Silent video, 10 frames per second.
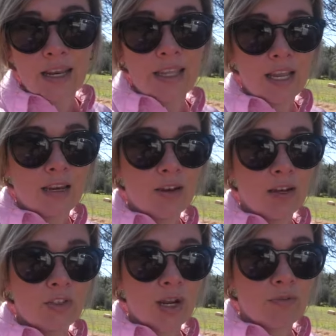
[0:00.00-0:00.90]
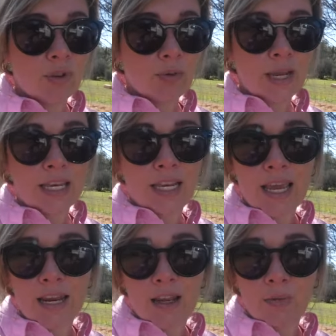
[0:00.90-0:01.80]
and then I drive all that way to
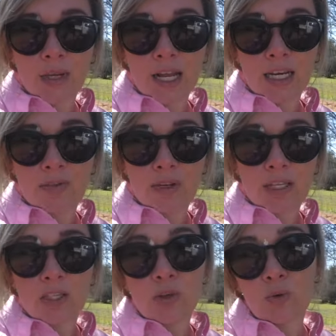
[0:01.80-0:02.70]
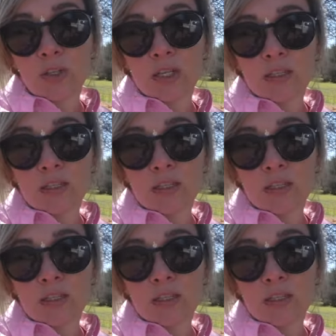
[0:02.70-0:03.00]
get it, and we can't even install it,